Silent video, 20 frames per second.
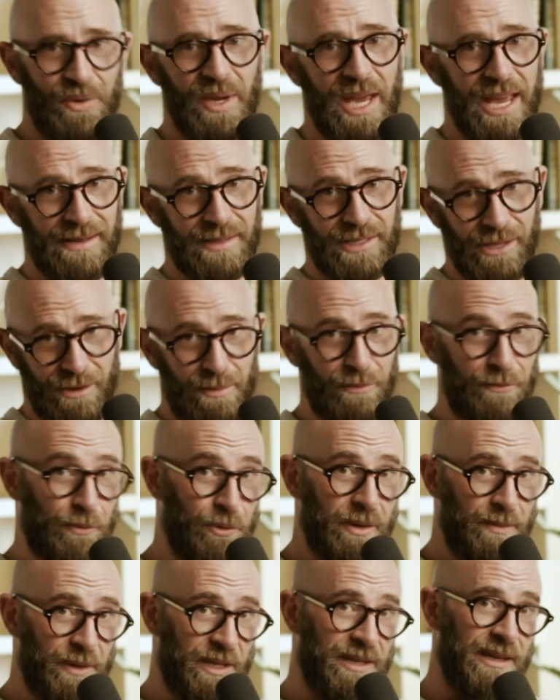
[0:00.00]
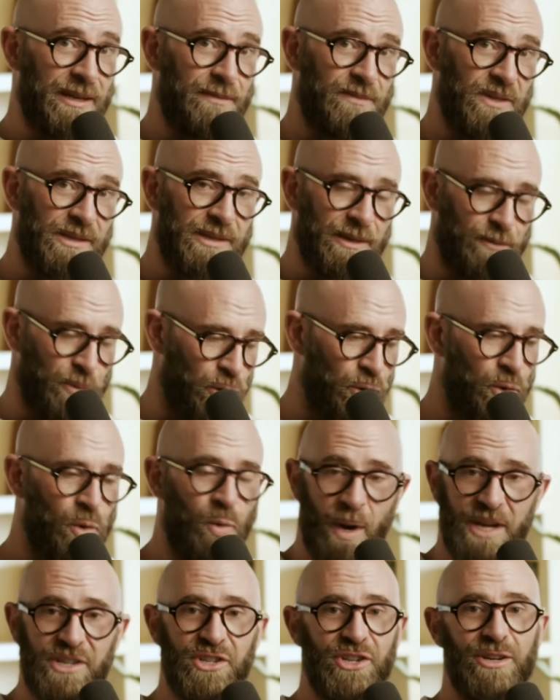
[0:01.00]
Okay, so before he became the somewhat
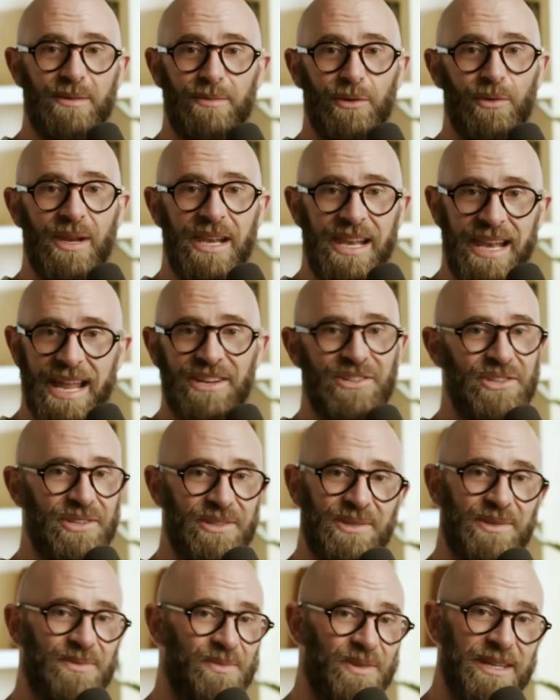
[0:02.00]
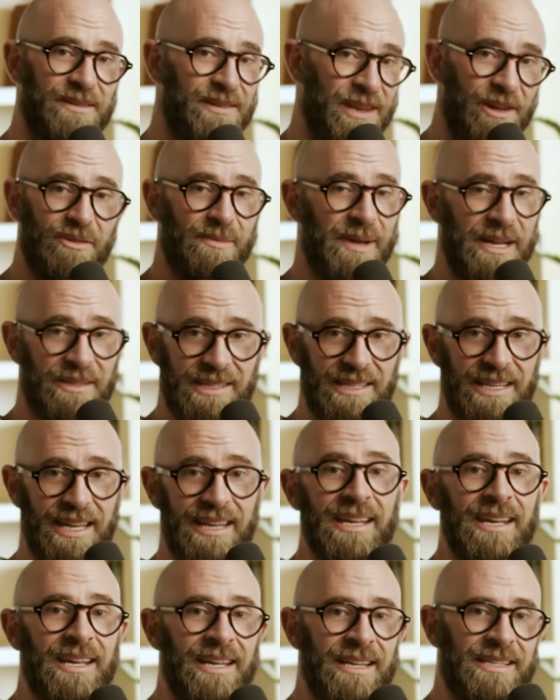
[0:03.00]
questionable legends we know about today,
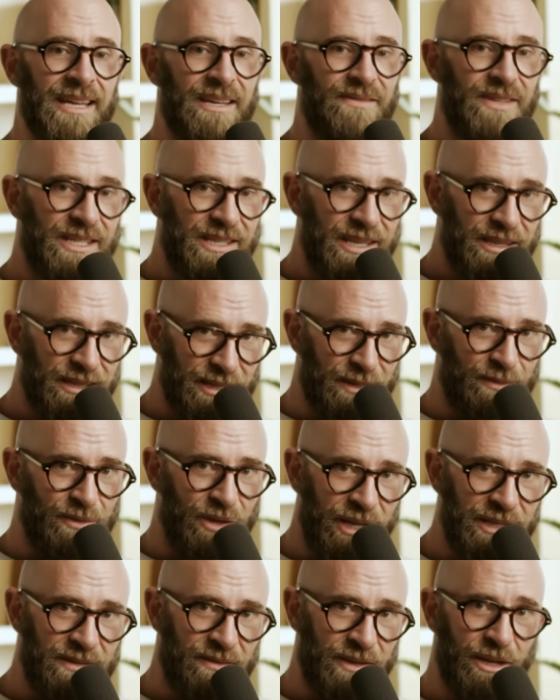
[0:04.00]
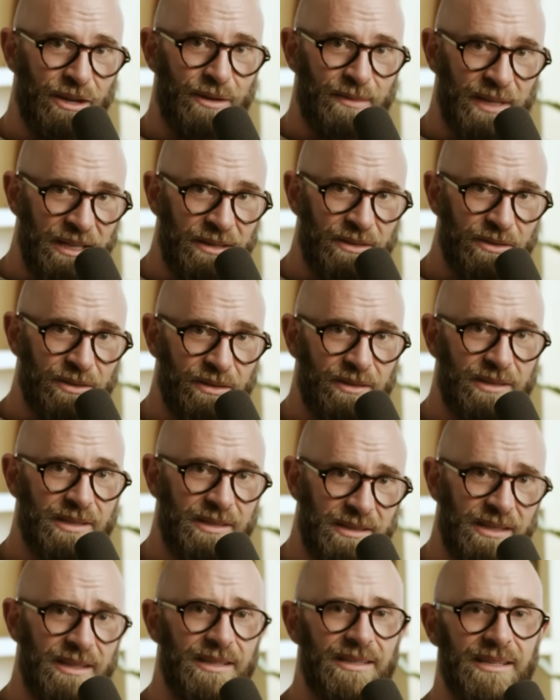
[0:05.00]
Davis, to the surprise of nobody at all,
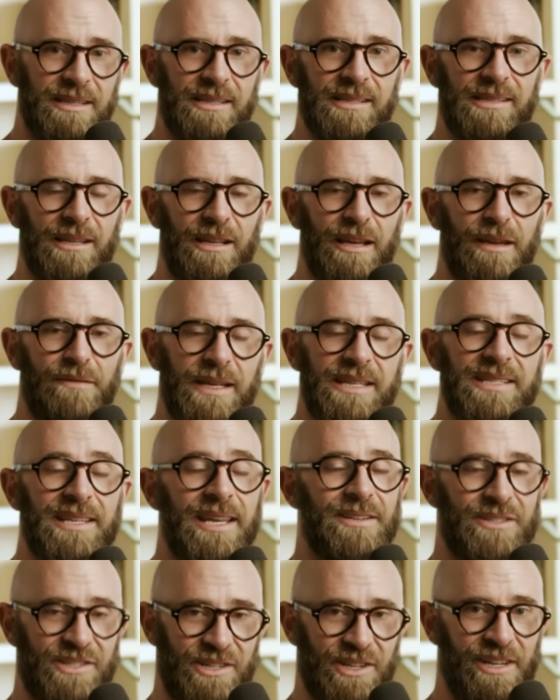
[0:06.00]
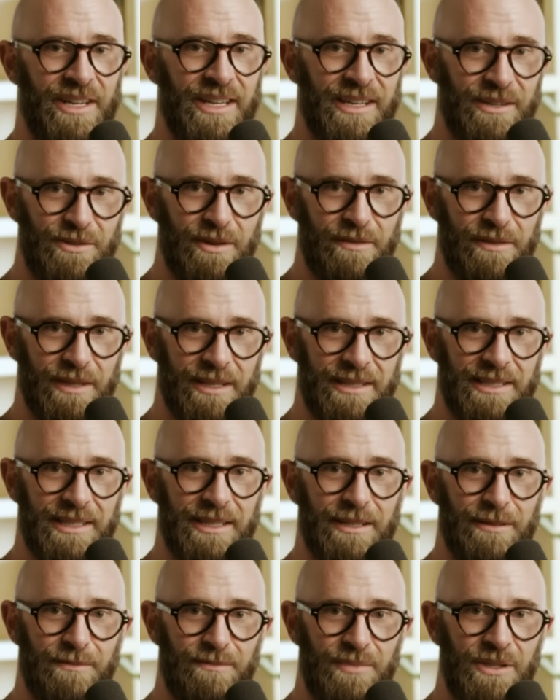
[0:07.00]
started his life as a shy,
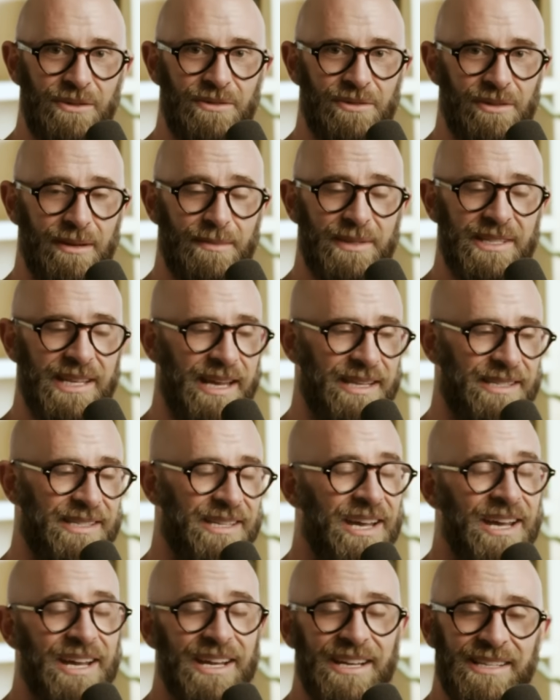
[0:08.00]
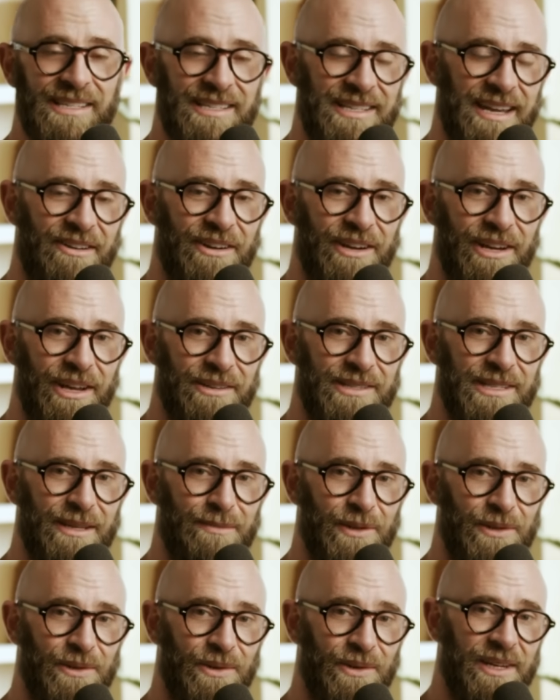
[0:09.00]
introverted, computer-obsessed,
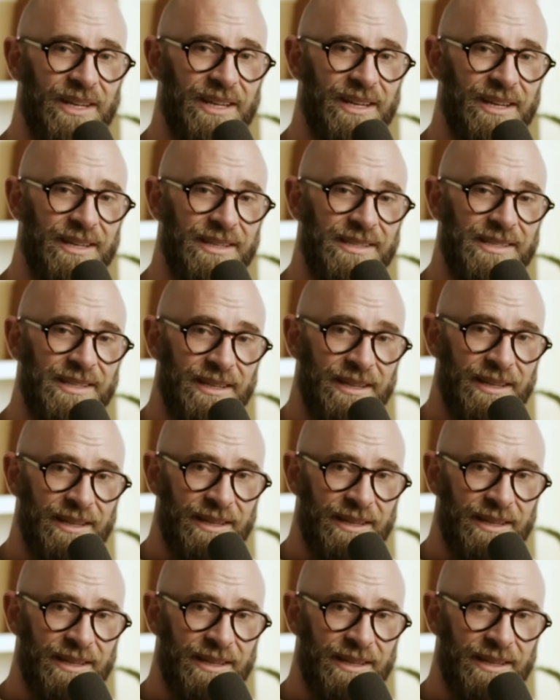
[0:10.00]
stereotypical nerd.